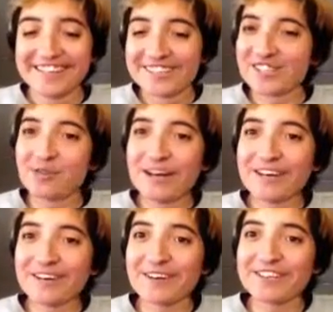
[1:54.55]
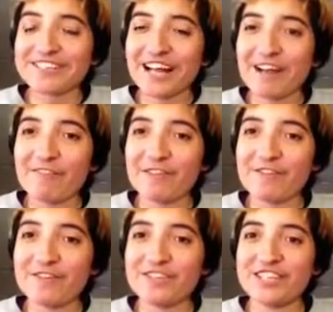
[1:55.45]
So 20-year-old self,
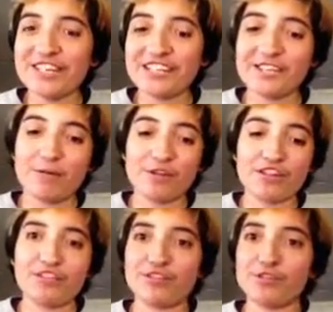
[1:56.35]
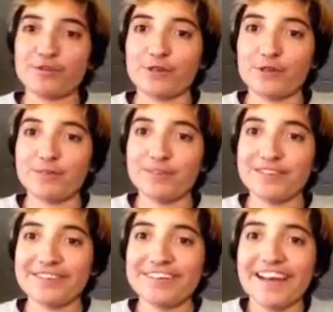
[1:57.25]
if you see this, I wrote this letter just for you. and
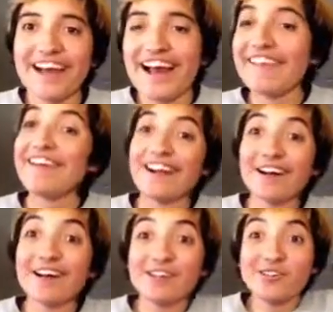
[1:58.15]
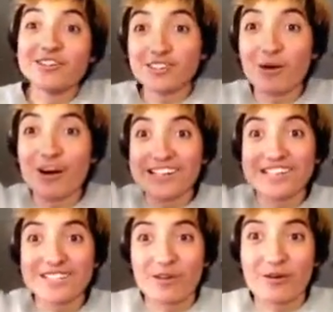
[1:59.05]
then I'm gonna do this so on
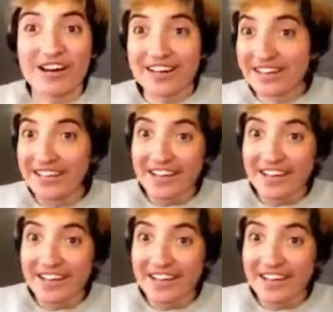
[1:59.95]
and so on.